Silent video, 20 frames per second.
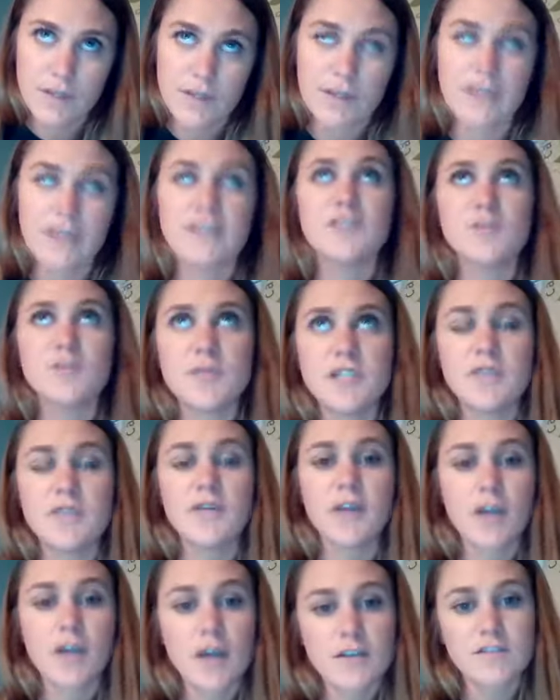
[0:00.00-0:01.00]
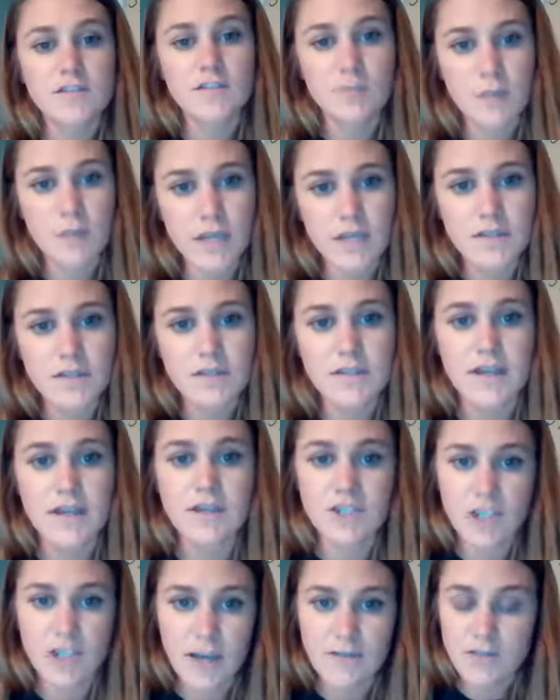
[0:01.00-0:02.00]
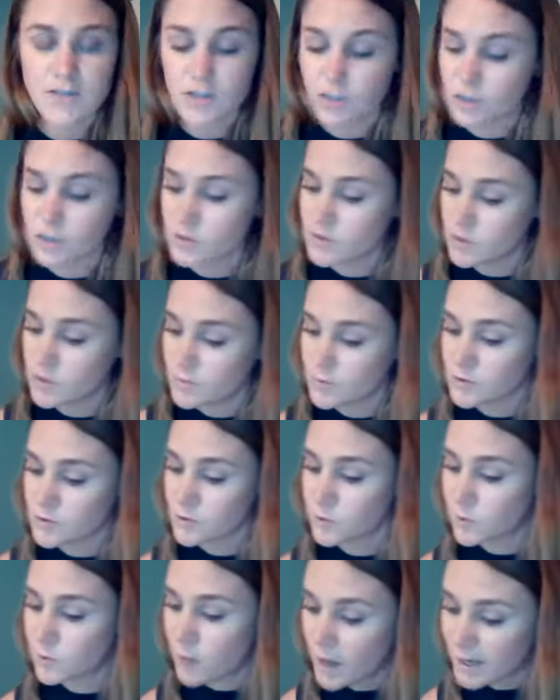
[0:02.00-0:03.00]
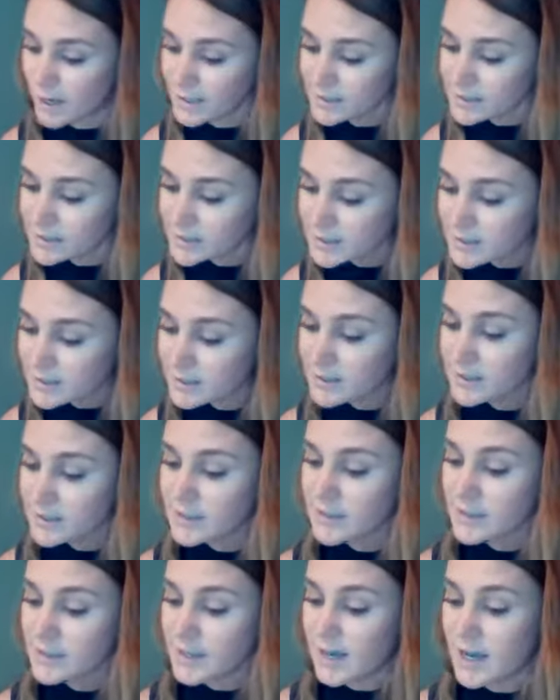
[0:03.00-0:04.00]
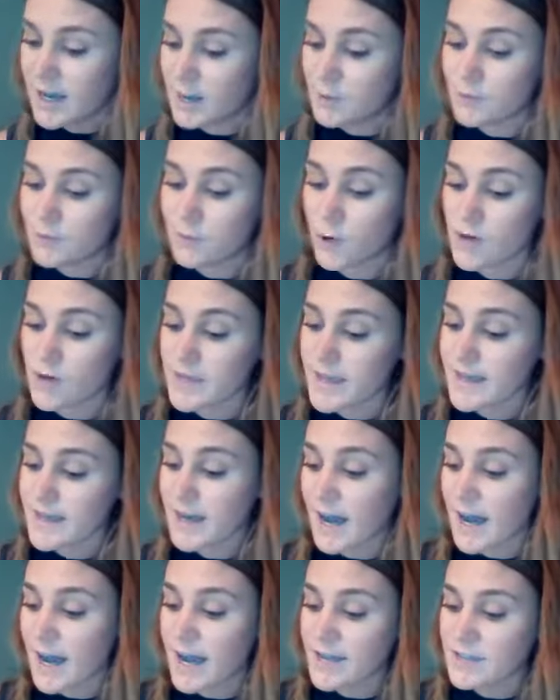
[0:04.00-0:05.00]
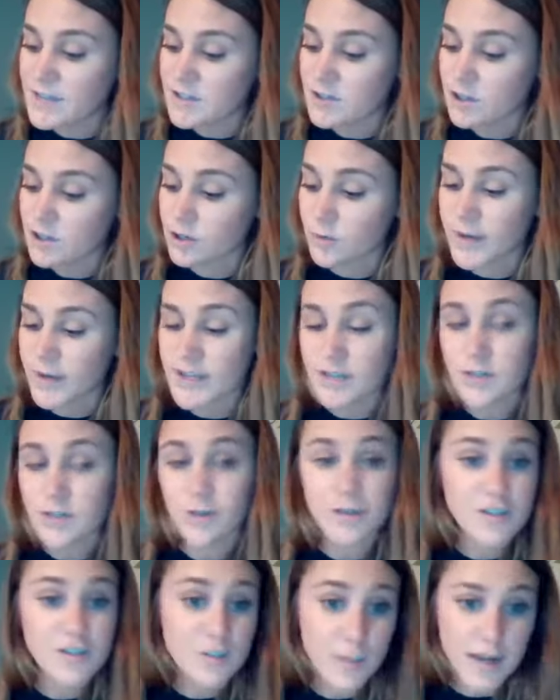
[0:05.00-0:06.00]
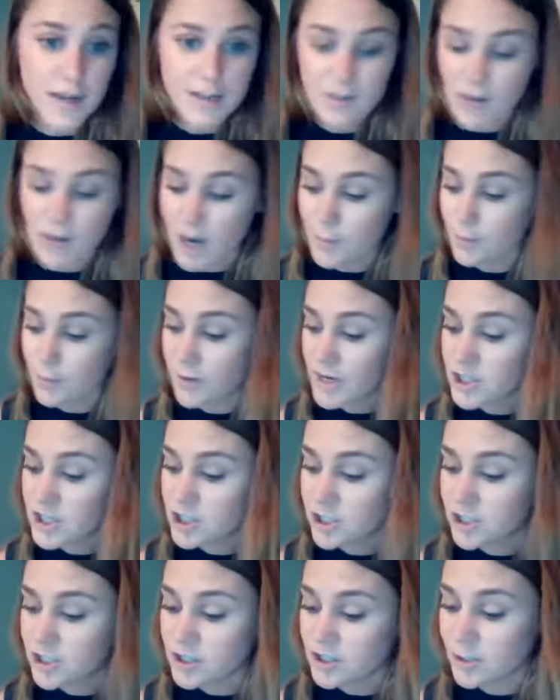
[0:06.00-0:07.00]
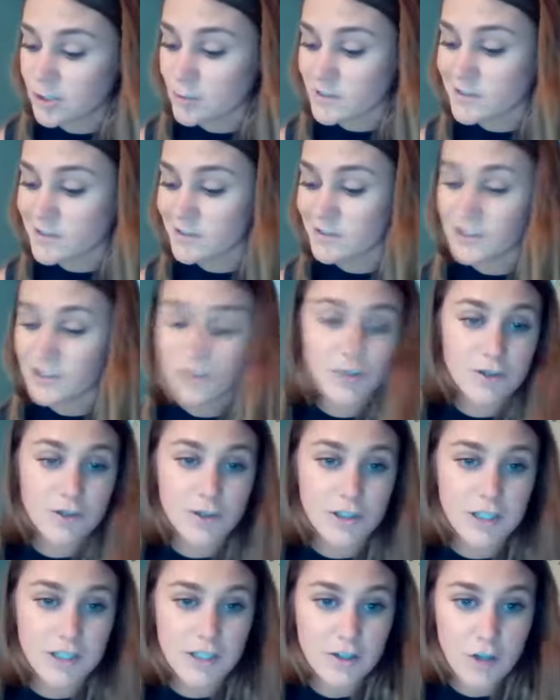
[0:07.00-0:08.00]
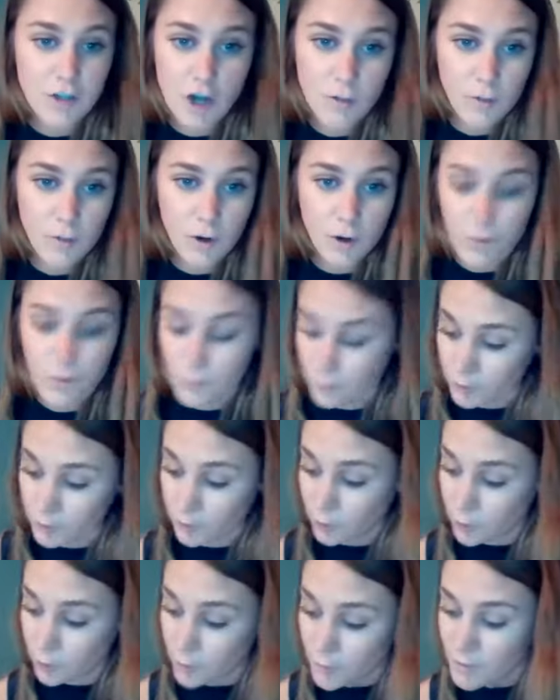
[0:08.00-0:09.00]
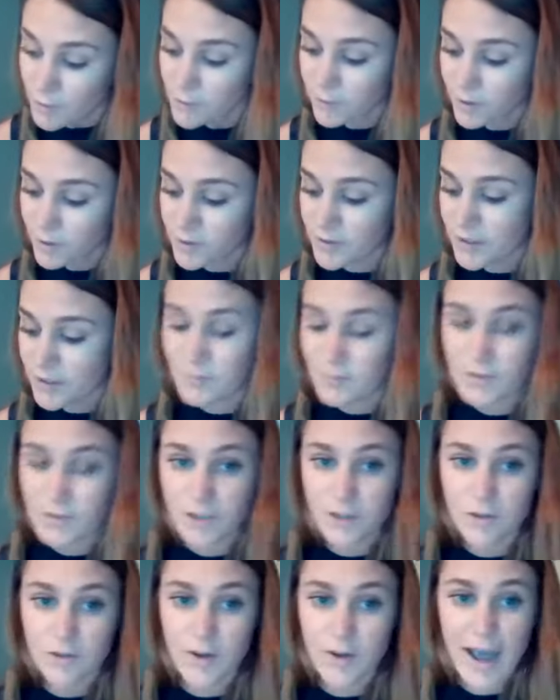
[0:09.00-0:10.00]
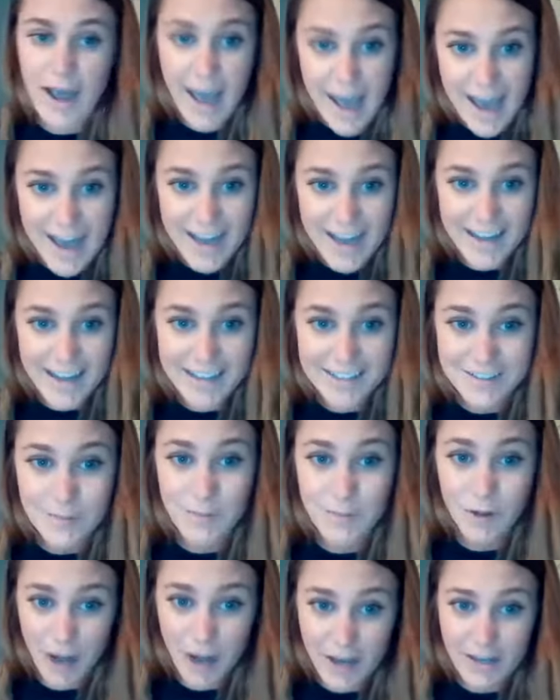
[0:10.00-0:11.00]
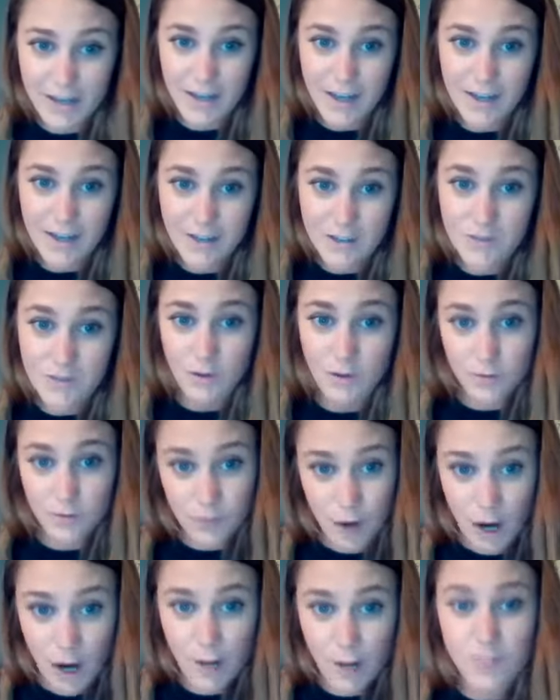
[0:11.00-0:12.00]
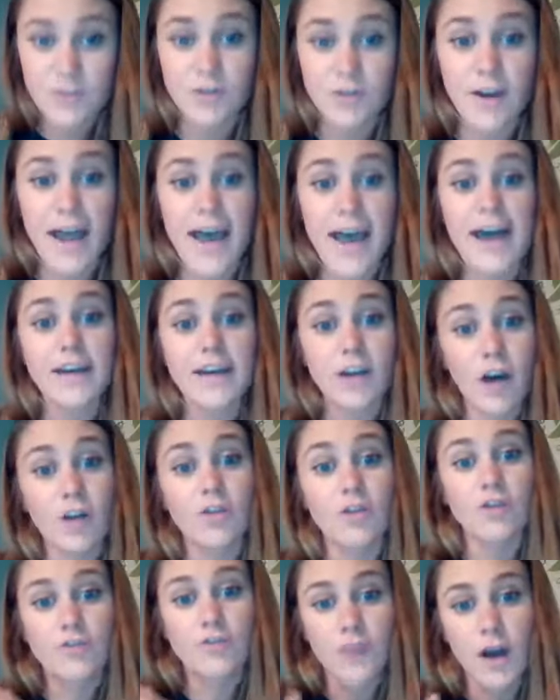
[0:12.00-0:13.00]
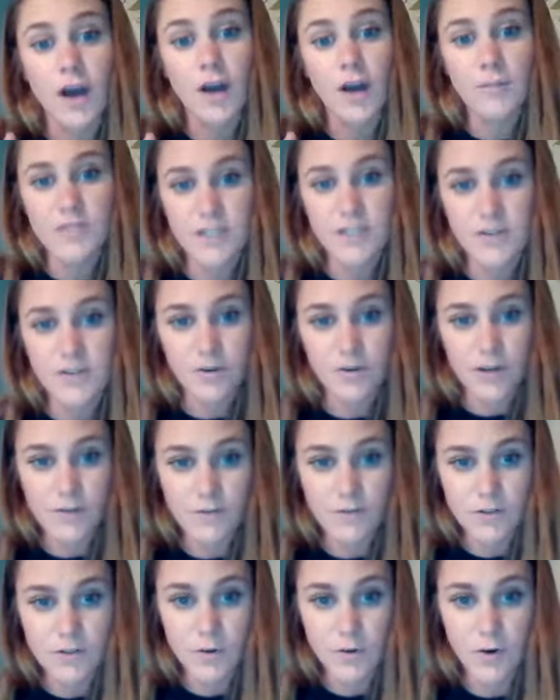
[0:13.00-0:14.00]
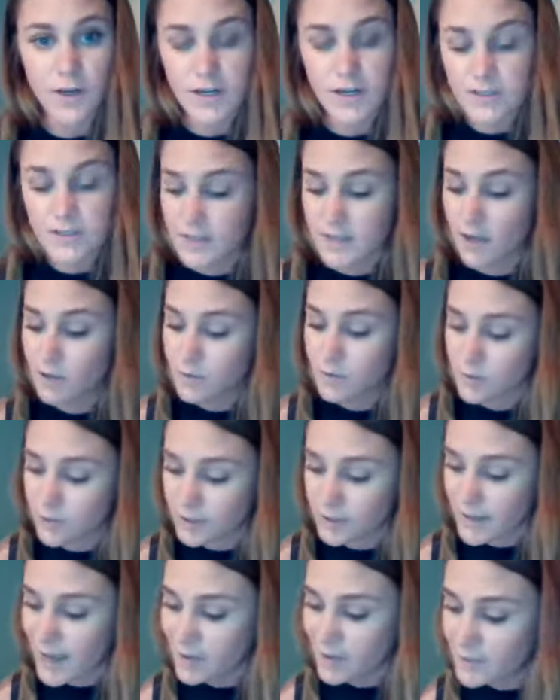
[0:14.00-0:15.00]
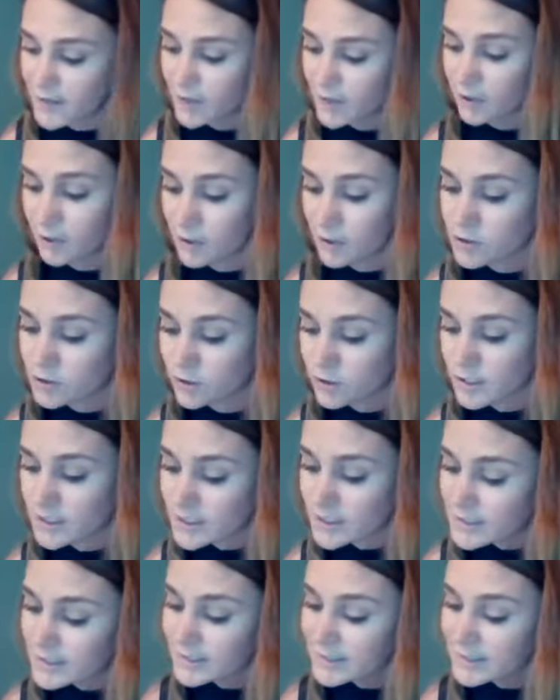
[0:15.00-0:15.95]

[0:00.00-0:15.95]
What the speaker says: get specific cuts of meats that chefs and their consumers want. Before they got the grant to expand their operation, there was literally no more room for them to add products for farms or add other farms into their inventory to sell through their cafe and grocery.